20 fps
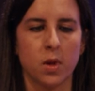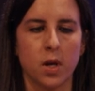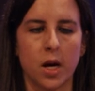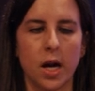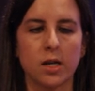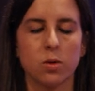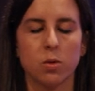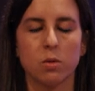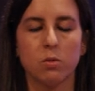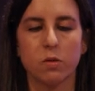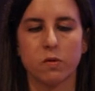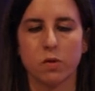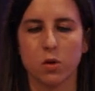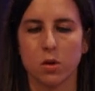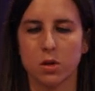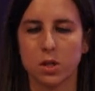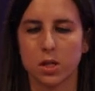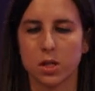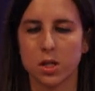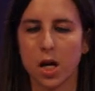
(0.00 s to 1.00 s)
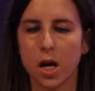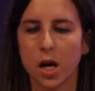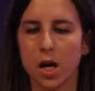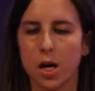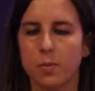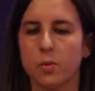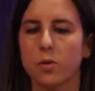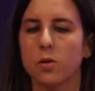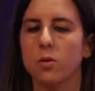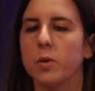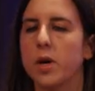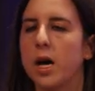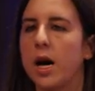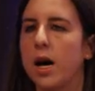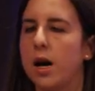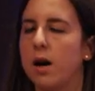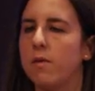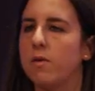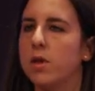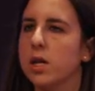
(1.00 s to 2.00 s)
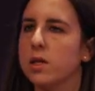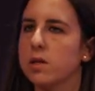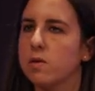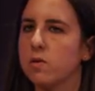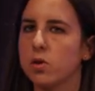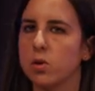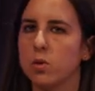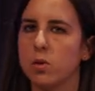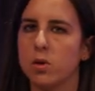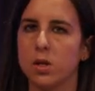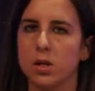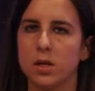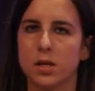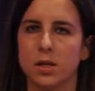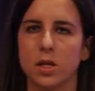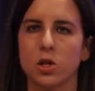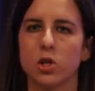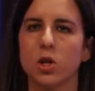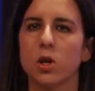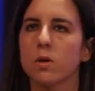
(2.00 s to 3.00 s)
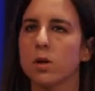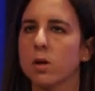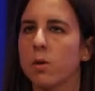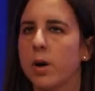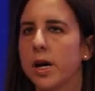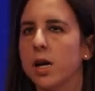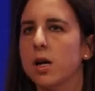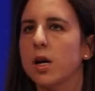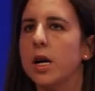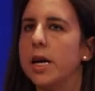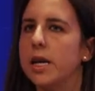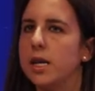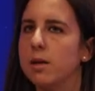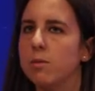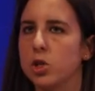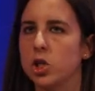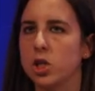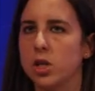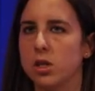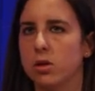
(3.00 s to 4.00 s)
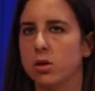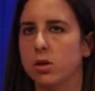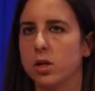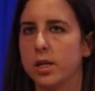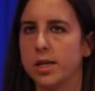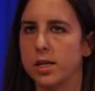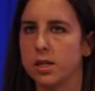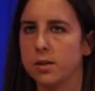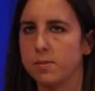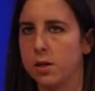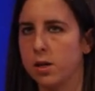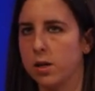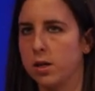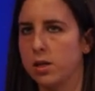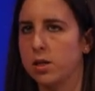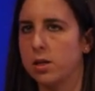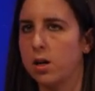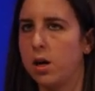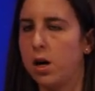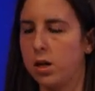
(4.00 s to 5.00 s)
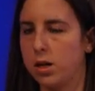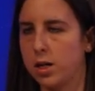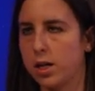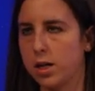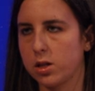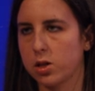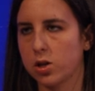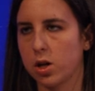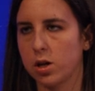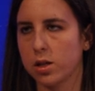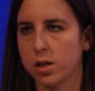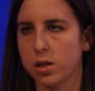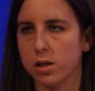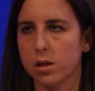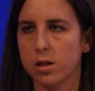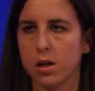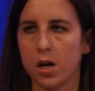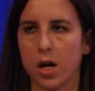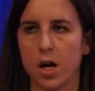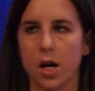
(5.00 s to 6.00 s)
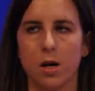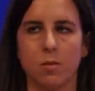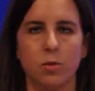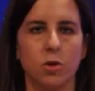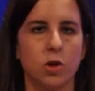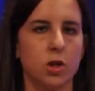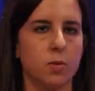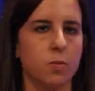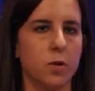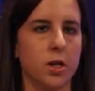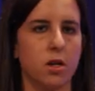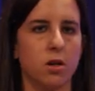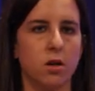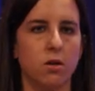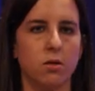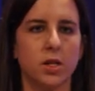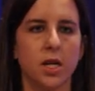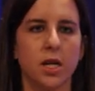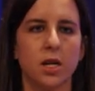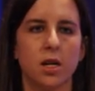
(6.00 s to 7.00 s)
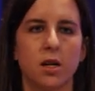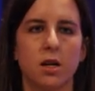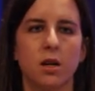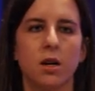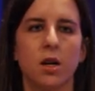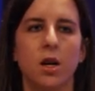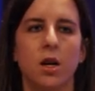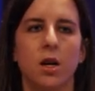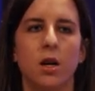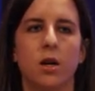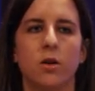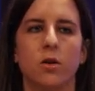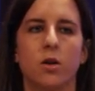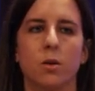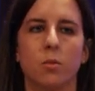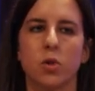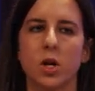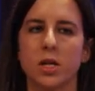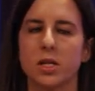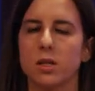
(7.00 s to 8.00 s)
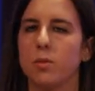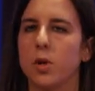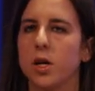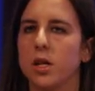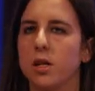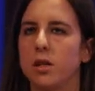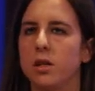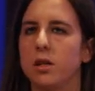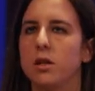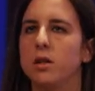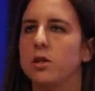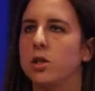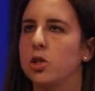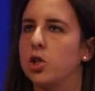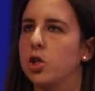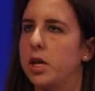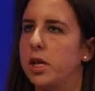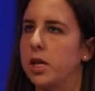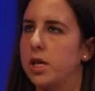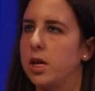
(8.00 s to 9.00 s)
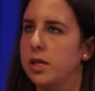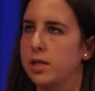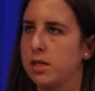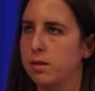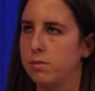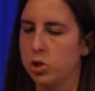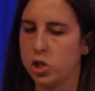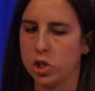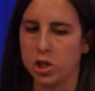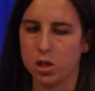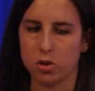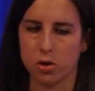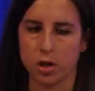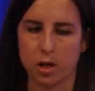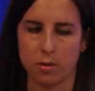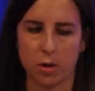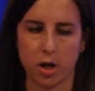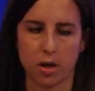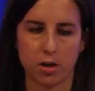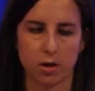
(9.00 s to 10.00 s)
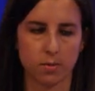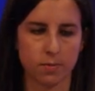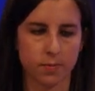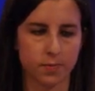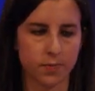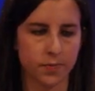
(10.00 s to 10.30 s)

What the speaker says: As we move towards the top, we have lots of tools that don't require any machine learning experience at all to get started. You just bring your own data, you can press a button to train a custom machine learning model.